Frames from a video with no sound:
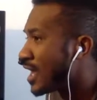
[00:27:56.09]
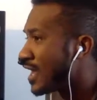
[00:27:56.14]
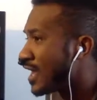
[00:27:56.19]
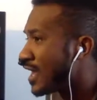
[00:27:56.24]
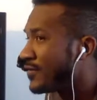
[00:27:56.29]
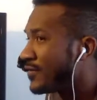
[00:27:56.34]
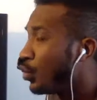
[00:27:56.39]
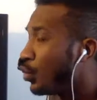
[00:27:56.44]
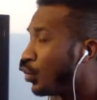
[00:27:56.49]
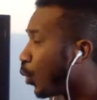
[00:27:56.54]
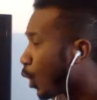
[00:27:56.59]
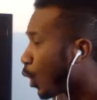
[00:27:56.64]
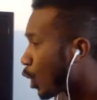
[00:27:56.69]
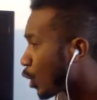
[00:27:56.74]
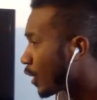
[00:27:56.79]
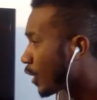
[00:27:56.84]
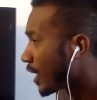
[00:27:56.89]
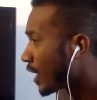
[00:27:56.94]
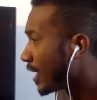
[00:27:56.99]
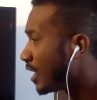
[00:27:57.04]
If you
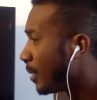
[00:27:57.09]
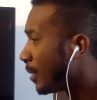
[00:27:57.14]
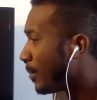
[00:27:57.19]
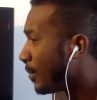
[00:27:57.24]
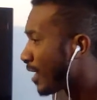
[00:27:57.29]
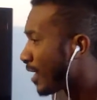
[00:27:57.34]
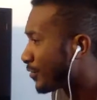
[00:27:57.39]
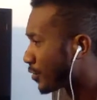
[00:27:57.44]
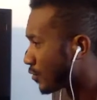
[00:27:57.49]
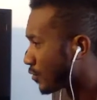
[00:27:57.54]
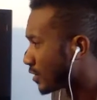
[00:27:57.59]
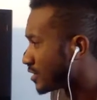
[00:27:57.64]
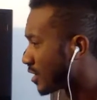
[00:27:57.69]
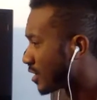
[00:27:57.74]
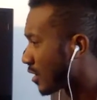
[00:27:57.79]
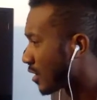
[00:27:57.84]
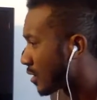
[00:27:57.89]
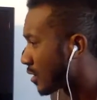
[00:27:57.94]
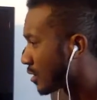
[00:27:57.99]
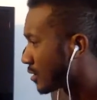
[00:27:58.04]
worry about the
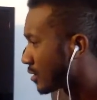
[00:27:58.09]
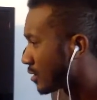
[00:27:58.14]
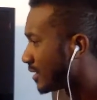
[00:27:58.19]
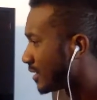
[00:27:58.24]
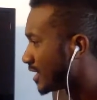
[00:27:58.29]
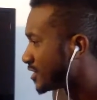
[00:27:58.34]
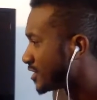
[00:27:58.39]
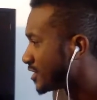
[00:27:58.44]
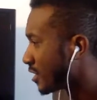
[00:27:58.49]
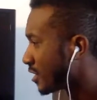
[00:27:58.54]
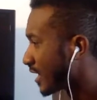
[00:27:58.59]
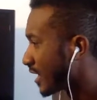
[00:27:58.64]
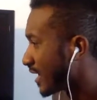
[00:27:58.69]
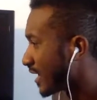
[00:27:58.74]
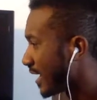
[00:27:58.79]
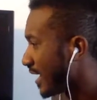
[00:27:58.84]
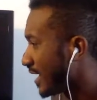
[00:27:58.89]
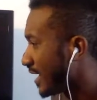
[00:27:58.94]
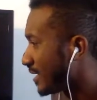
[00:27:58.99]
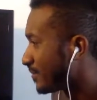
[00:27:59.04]
return that you're going to
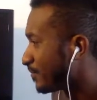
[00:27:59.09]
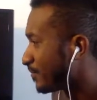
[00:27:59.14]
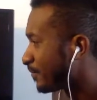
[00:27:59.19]
get,